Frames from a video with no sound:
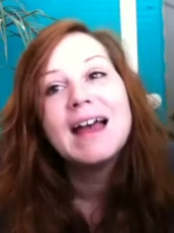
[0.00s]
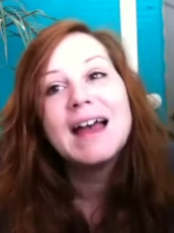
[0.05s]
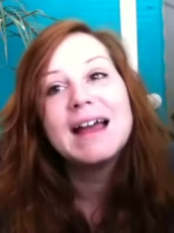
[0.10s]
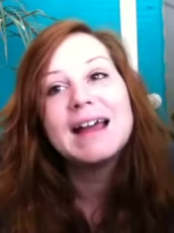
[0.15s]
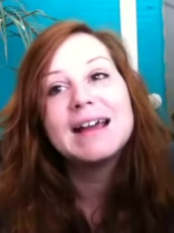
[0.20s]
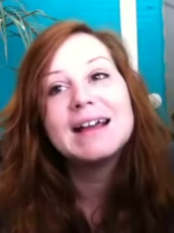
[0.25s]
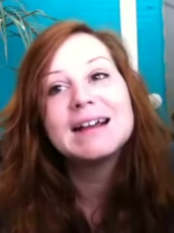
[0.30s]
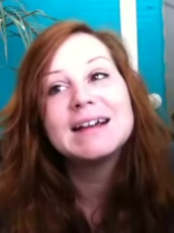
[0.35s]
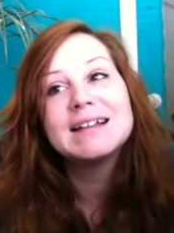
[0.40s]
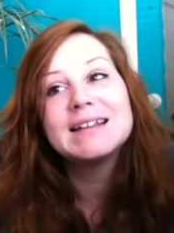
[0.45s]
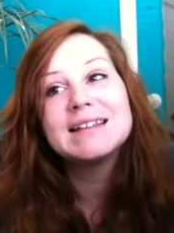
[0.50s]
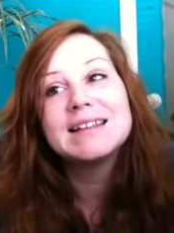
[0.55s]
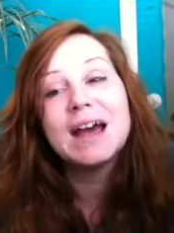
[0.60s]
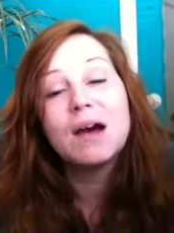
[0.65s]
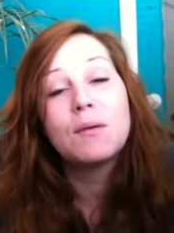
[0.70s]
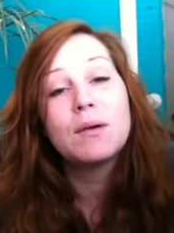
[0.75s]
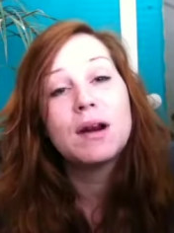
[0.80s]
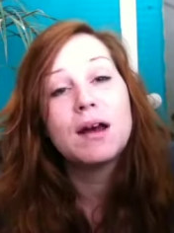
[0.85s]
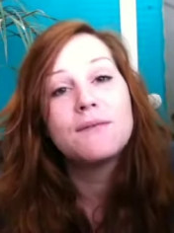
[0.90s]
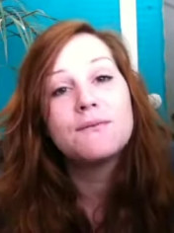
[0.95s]
And
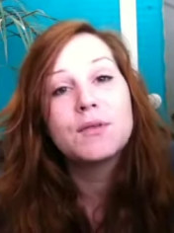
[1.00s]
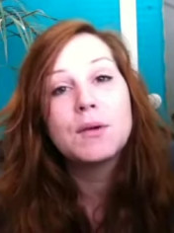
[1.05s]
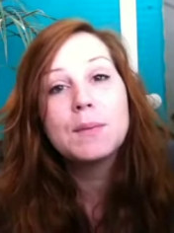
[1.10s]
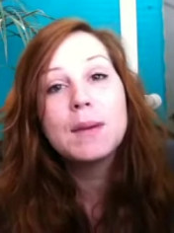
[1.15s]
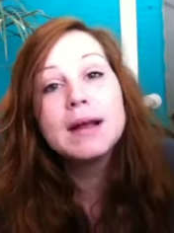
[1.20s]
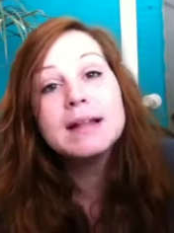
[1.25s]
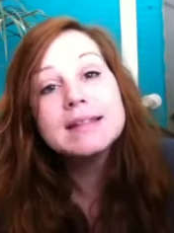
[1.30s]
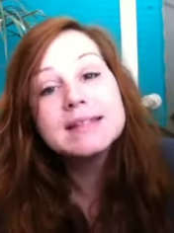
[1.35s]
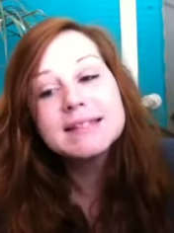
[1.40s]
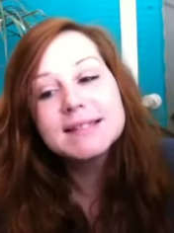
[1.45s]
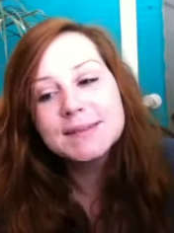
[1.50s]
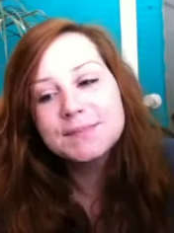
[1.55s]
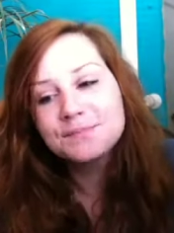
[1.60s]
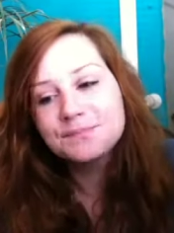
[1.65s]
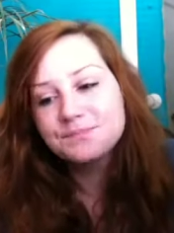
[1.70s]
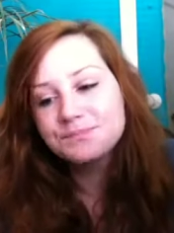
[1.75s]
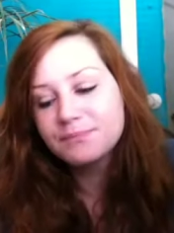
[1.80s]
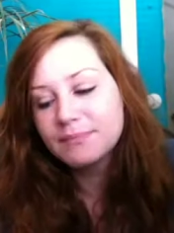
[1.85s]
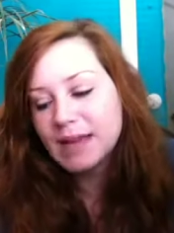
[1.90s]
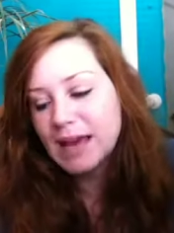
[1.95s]
that went on for months.
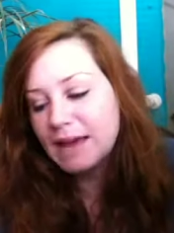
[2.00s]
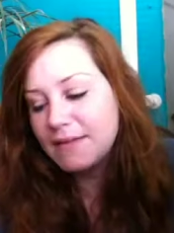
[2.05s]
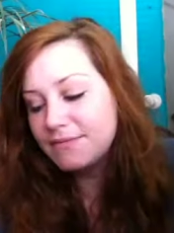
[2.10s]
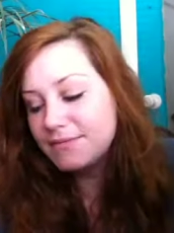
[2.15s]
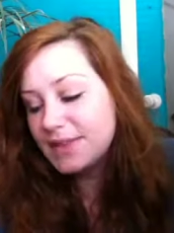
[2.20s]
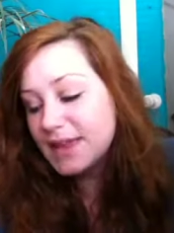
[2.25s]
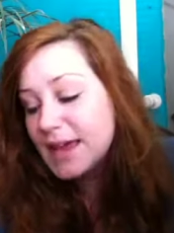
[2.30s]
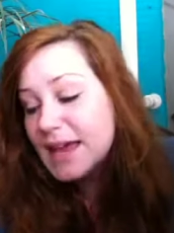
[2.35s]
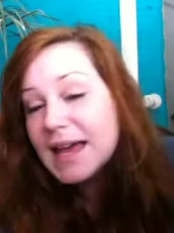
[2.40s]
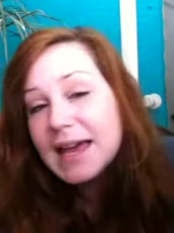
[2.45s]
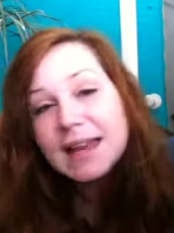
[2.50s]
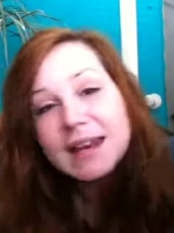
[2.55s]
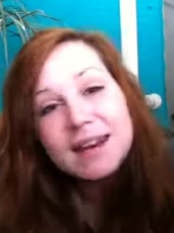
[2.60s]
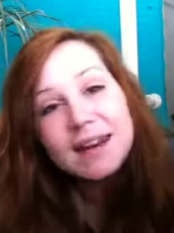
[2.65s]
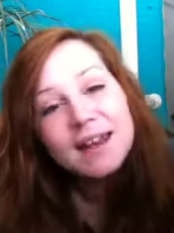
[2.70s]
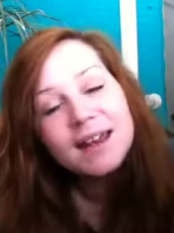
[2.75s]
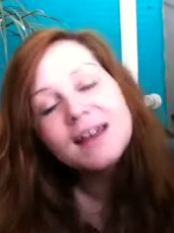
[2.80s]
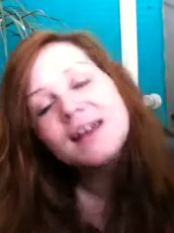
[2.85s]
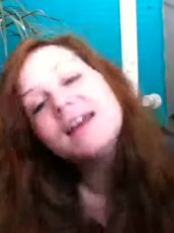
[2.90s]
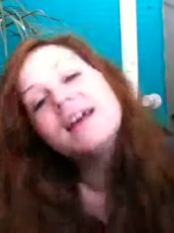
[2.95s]
And then,